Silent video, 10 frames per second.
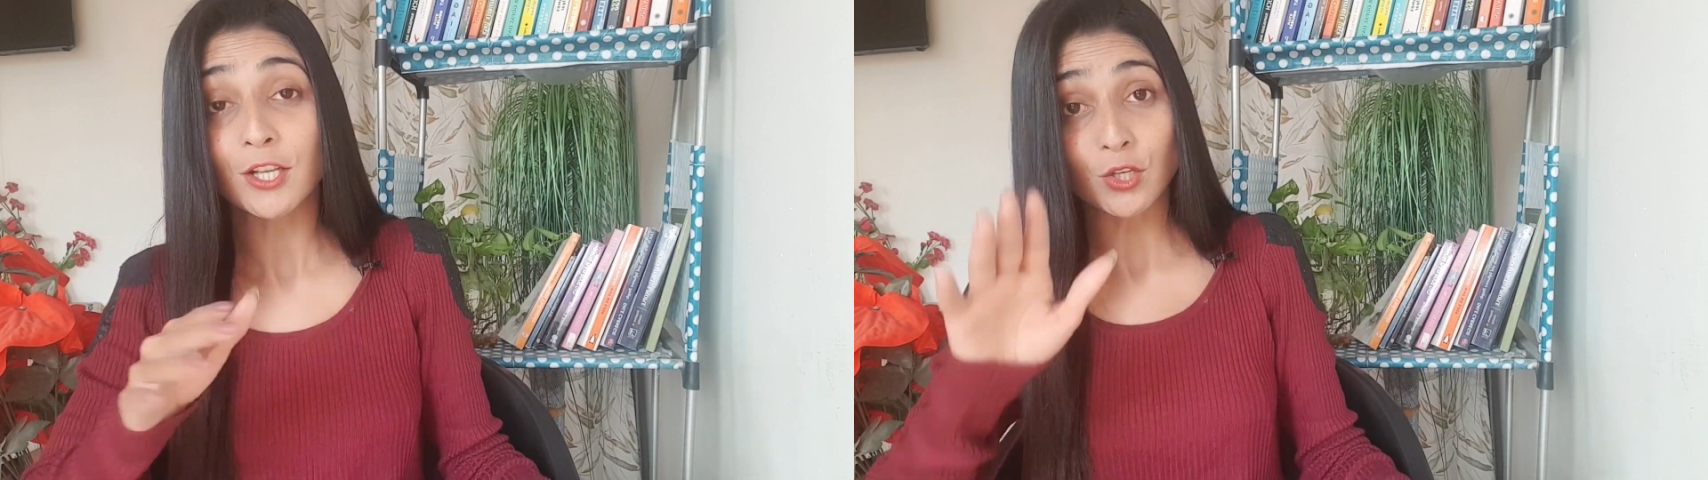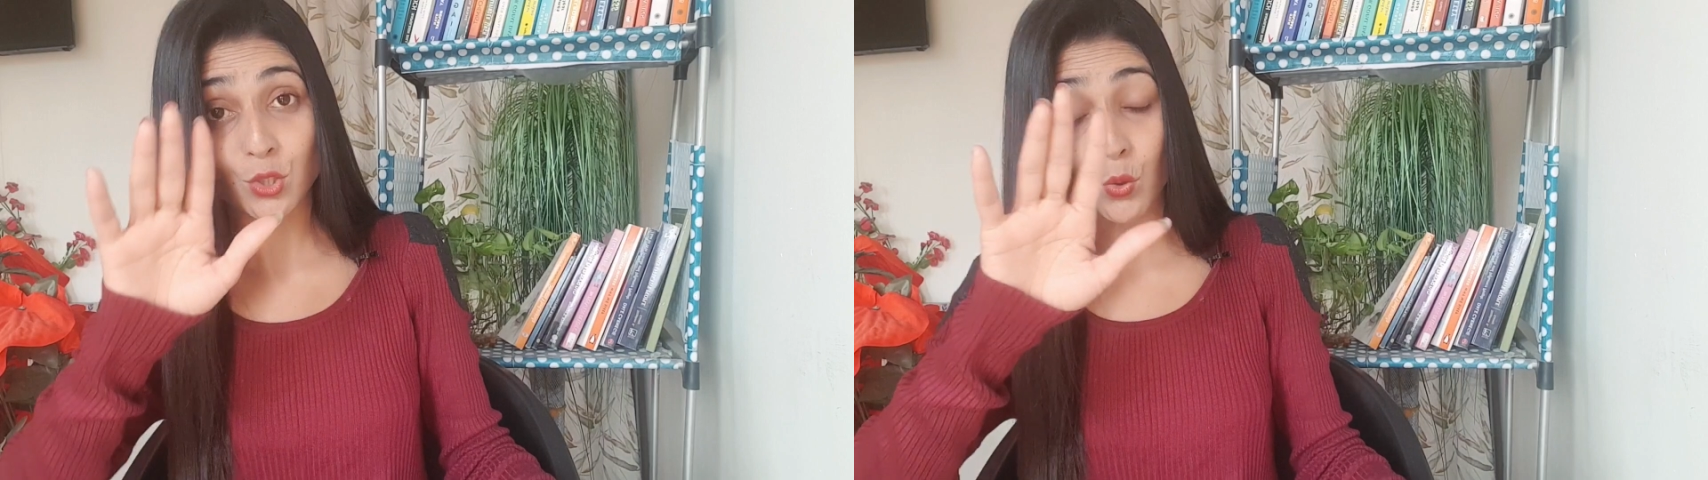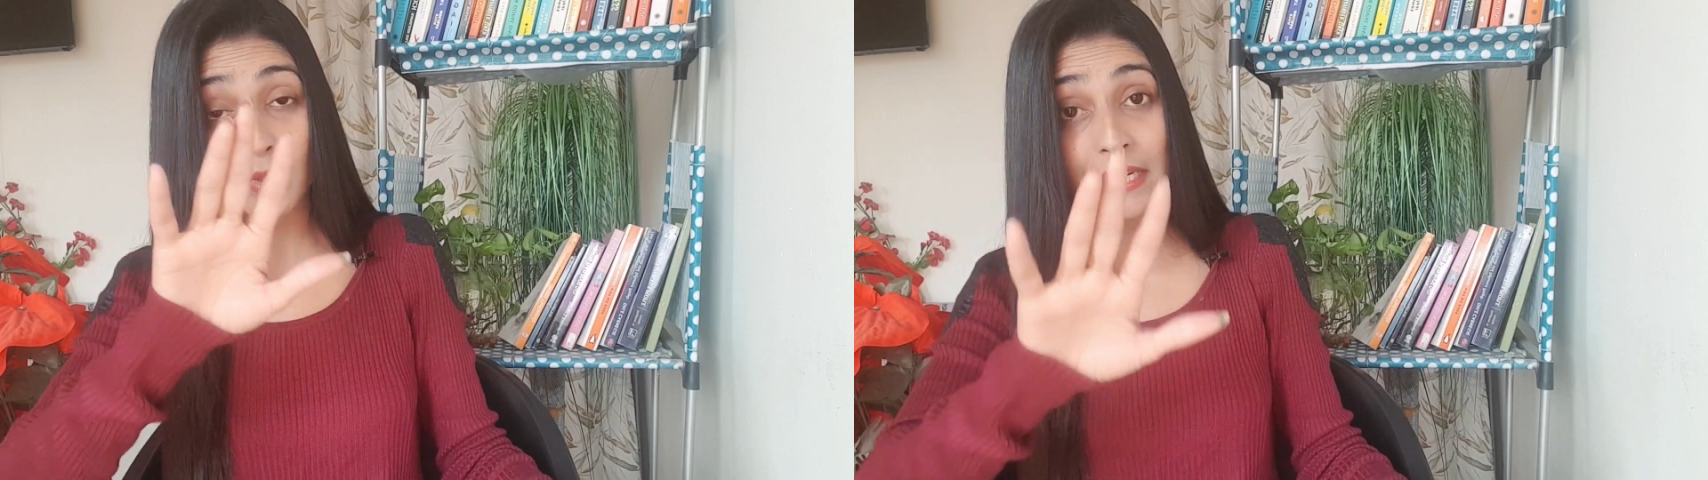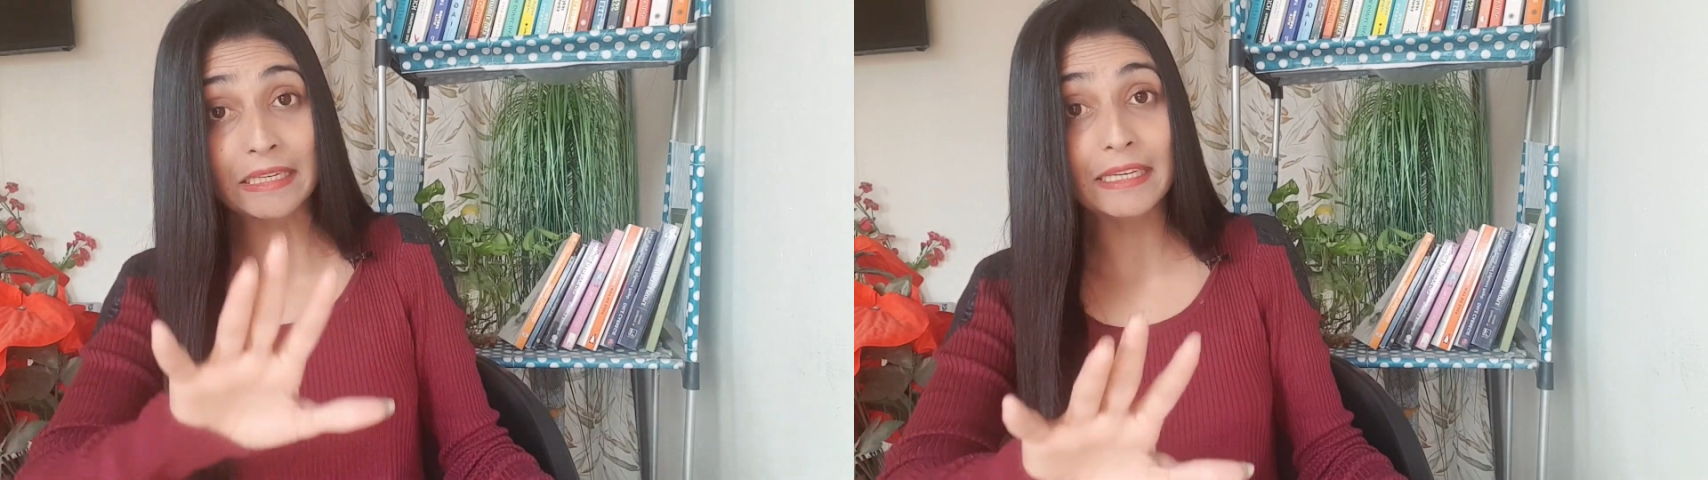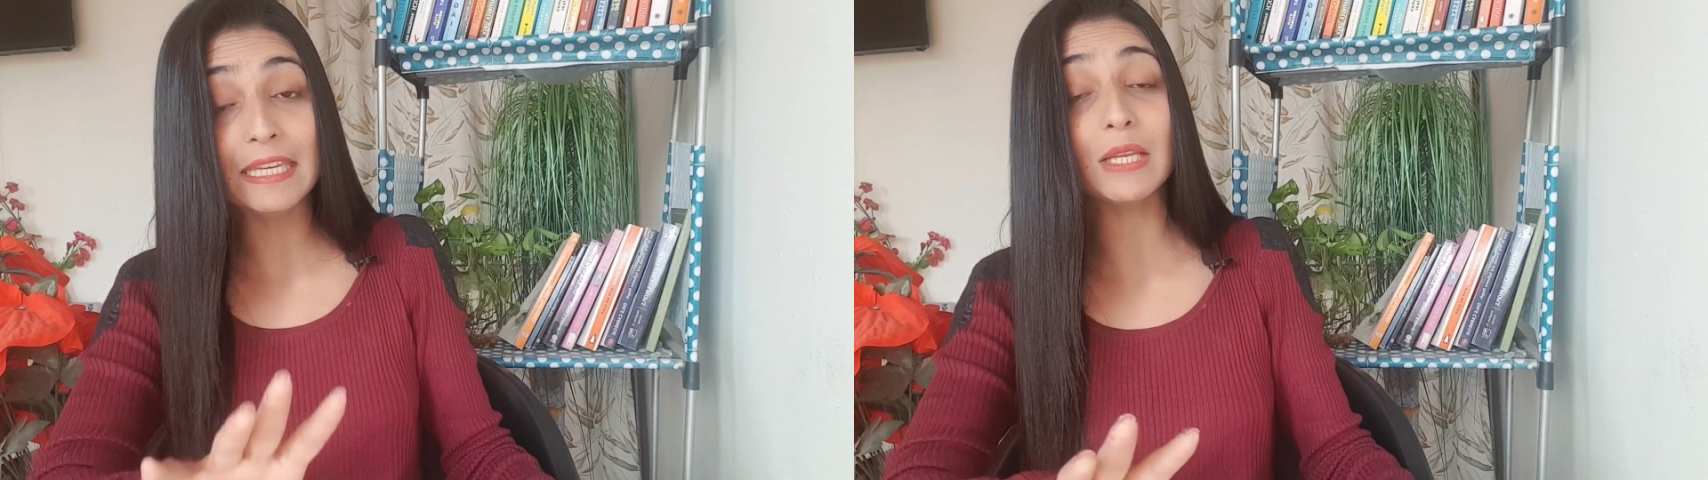So
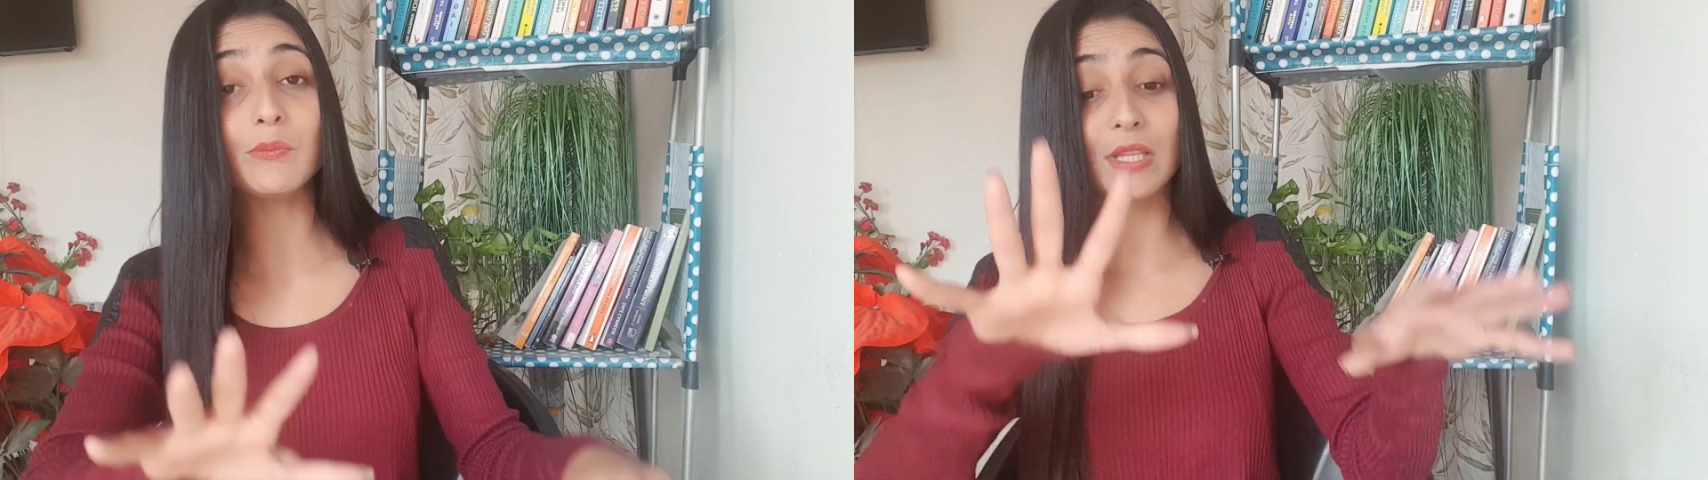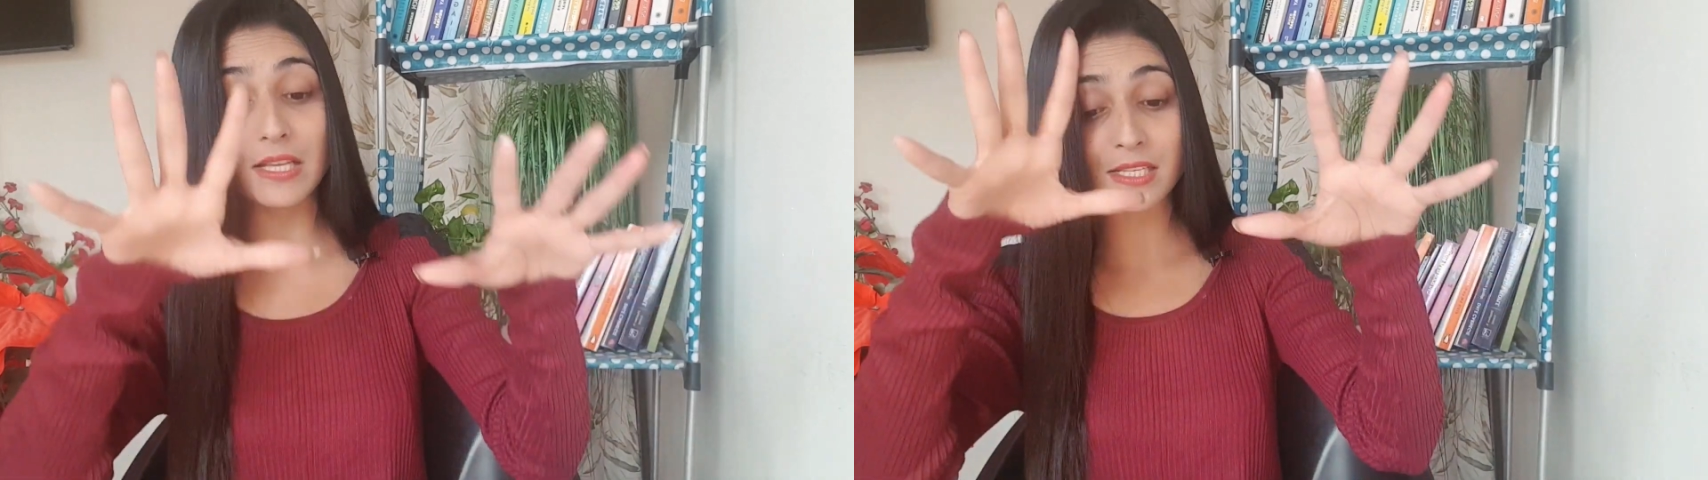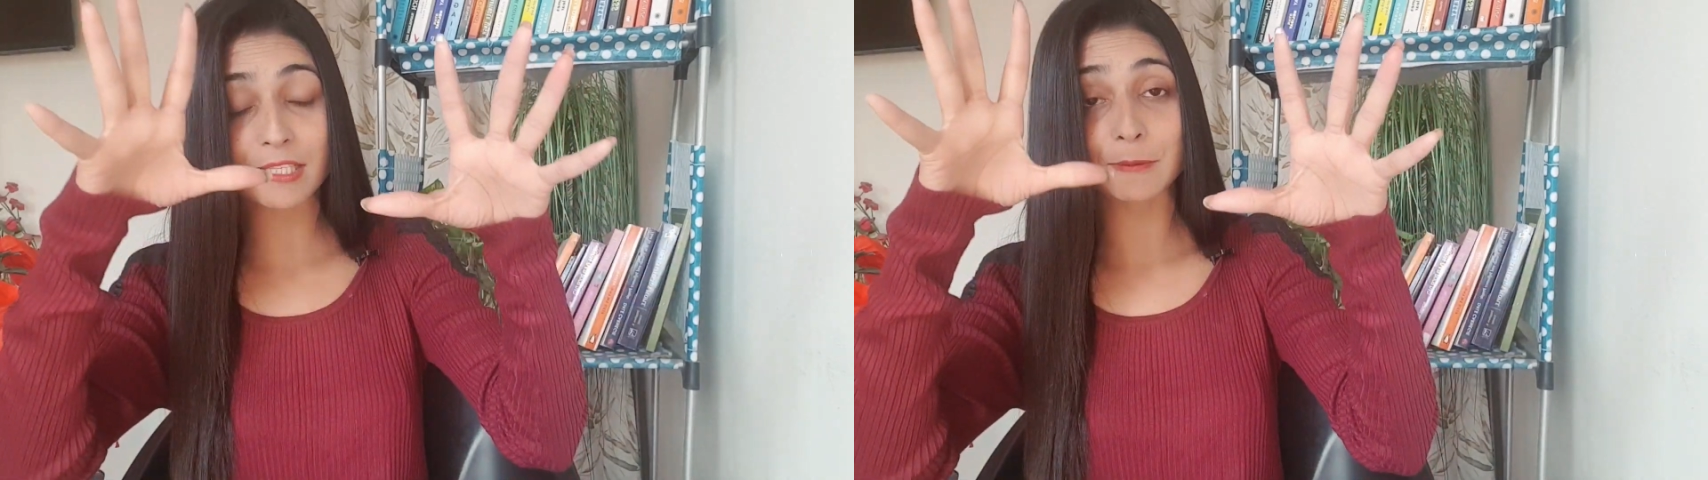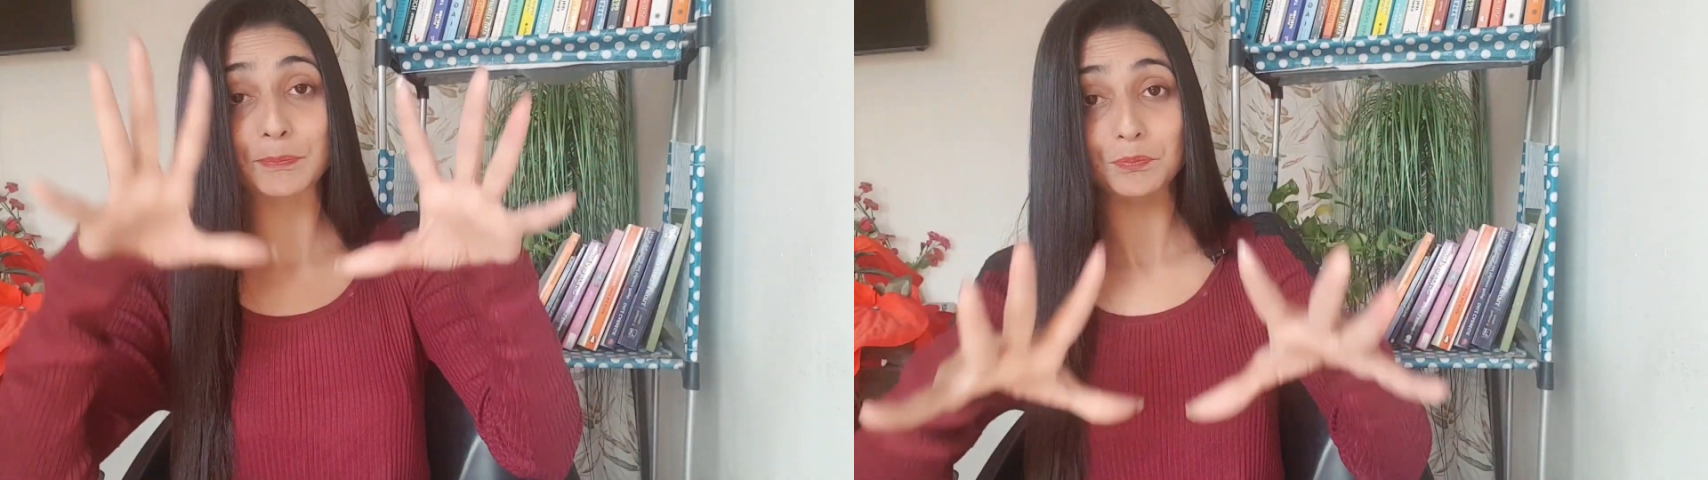leave this,